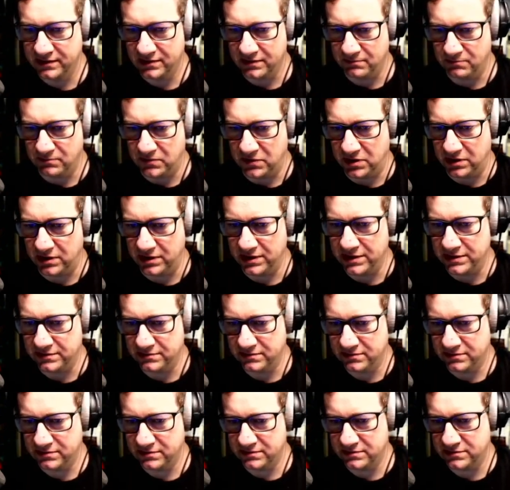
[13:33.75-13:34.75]
My
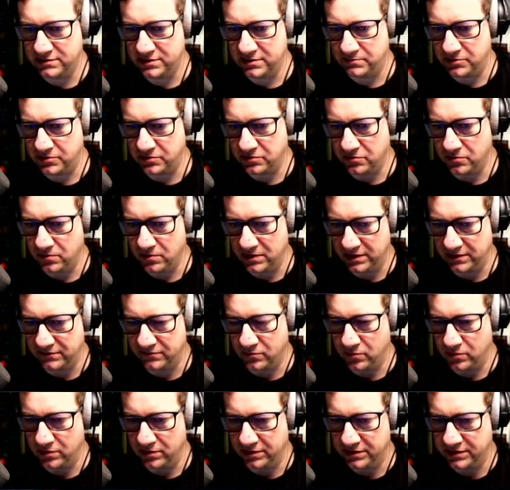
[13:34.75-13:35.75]
typical way
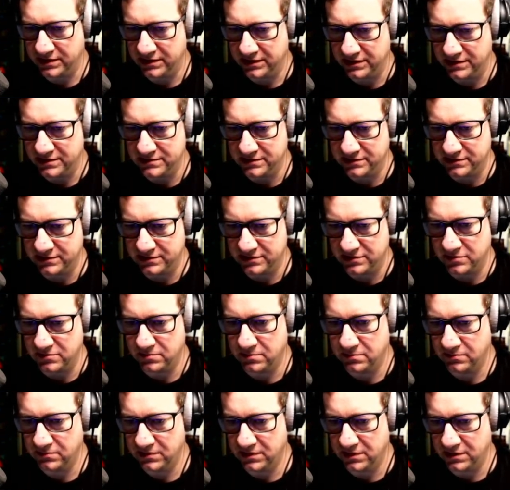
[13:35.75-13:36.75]
of working is that
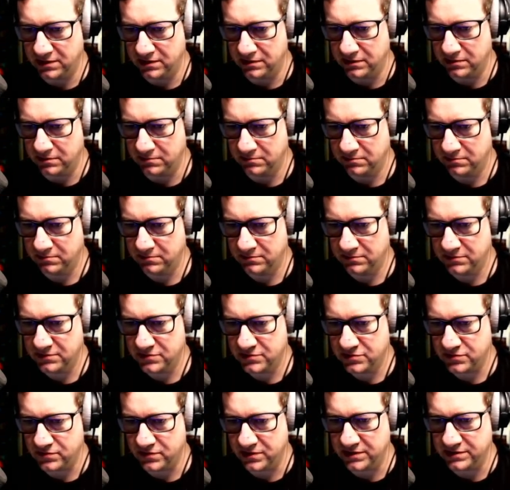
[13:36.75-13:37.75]
I'll
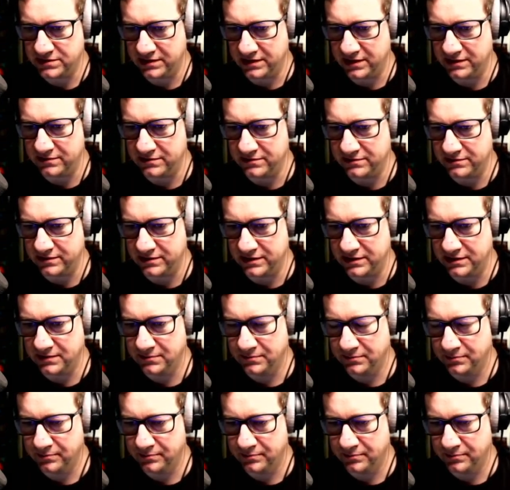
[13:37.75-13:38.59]
shrink together the